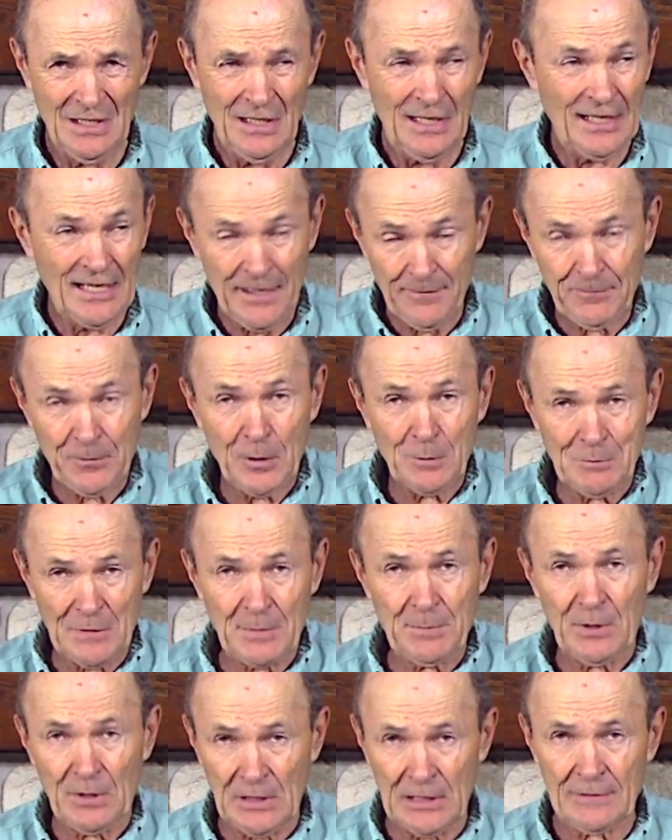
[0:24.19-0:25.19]
And I firmly
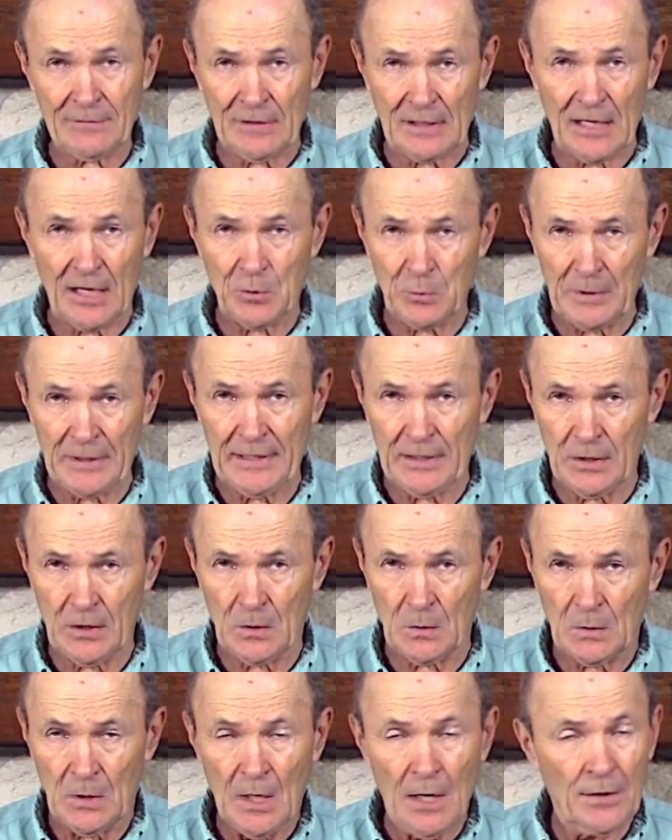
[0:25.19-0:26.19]
believe that, I really
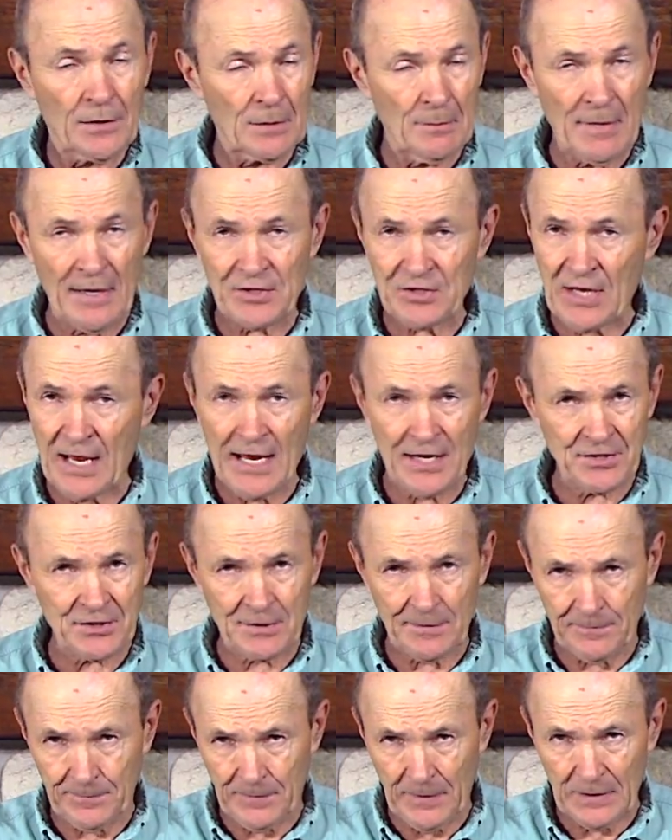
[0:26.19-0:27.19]
do. The mask has
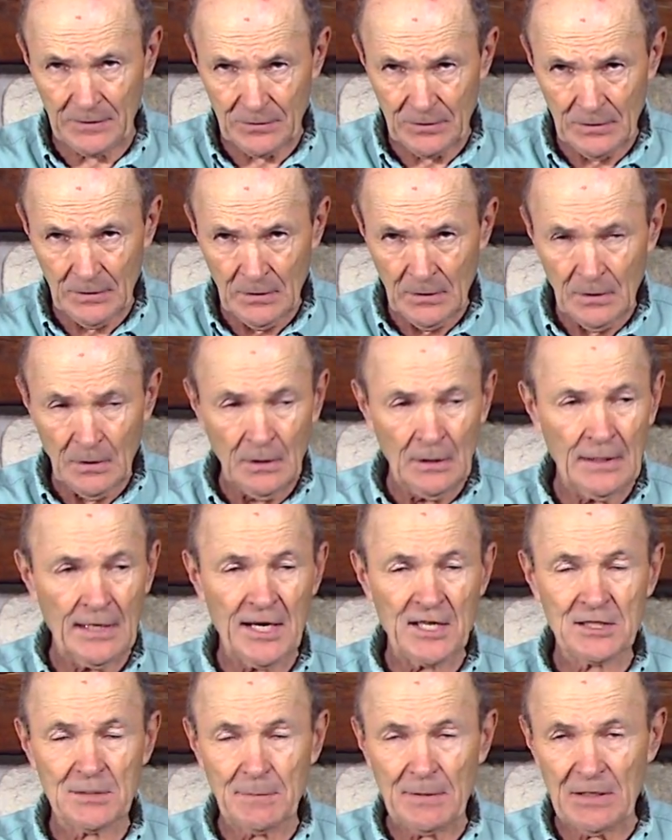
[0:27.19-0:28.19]
to fit. It
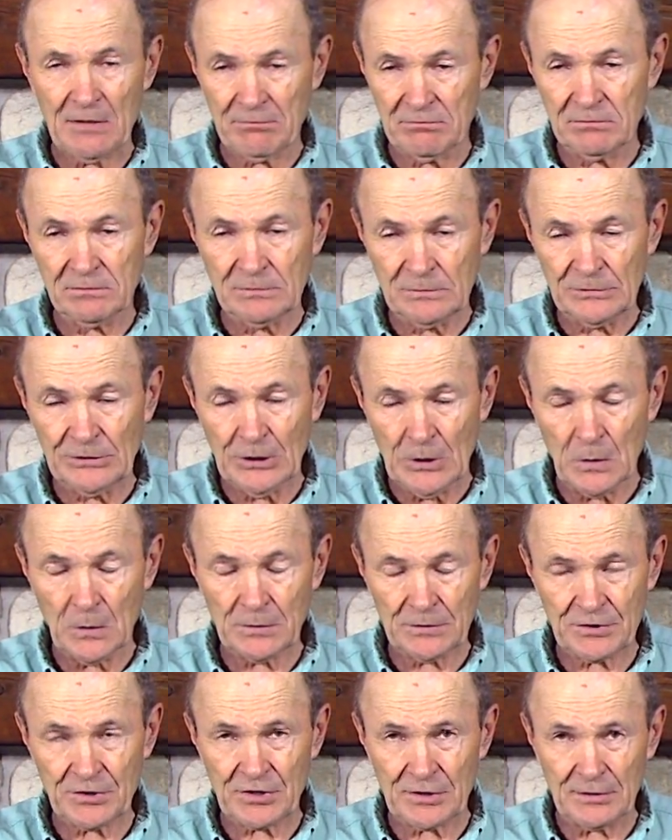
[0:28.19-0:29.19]
has to be, you
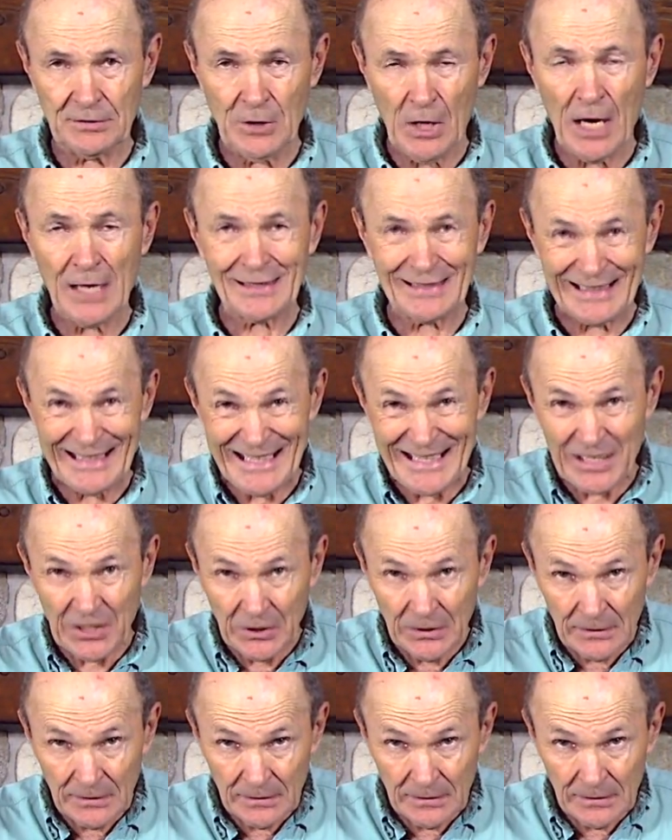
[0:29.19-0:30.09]
know, not leak.